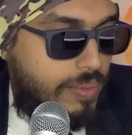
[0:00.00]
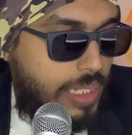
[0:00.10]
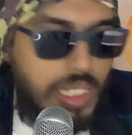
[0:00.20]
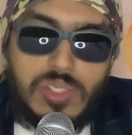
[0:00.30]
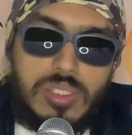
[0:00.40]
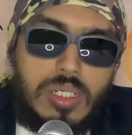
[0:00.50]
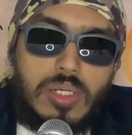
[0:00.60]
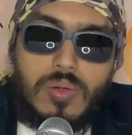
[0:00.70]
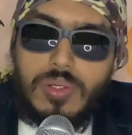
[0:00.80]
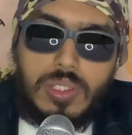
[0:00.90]

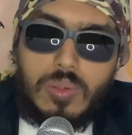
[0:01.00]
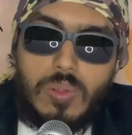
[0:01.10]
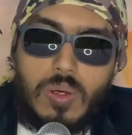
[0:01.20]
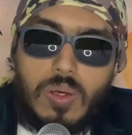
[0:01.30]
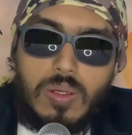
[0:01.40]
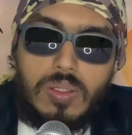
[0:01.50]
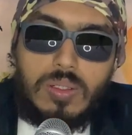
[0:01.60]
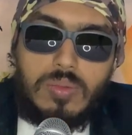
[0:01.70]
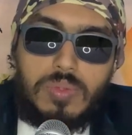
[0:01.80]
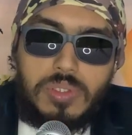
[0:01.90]
additional or new law
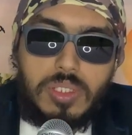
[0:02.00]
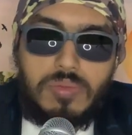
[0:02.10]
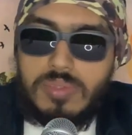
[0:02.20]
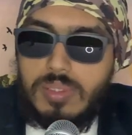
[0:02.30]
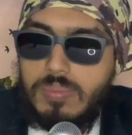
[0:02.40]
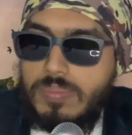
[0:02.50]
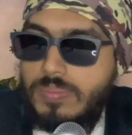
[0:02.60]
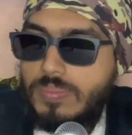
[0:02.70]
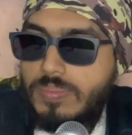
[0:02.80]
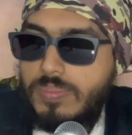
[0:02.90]
which gives them
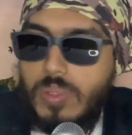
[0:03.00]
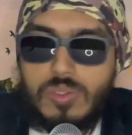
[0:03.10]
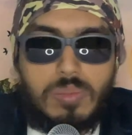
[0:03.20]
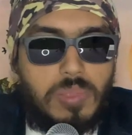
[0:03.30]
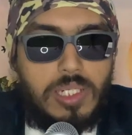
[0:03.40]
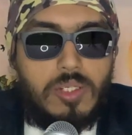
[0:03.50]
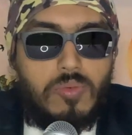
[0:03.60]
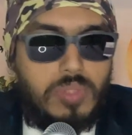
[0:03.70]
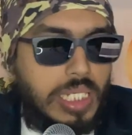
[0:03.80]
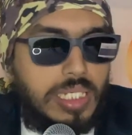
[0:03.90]
possibility
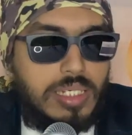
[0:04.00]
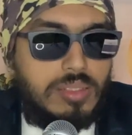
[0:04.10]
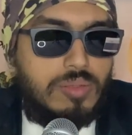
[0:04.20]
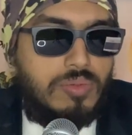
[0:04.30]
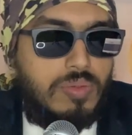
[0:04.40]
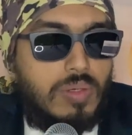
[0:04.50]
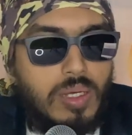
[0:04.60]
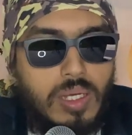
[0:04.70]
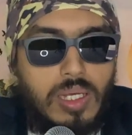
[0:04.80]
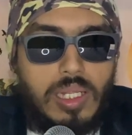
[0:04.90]
of 10 years of
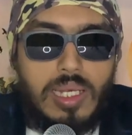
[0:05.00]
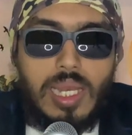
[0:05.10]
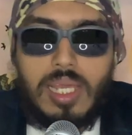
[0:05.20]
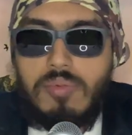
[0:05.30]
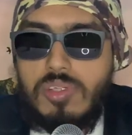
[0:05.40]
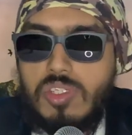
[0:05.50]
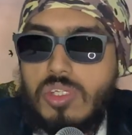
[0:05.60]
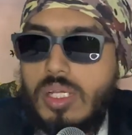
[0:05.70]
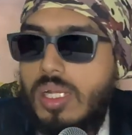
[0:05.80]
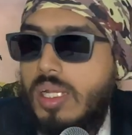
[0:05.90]
life in
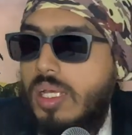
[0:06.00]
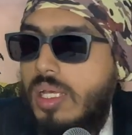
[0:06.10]
jail.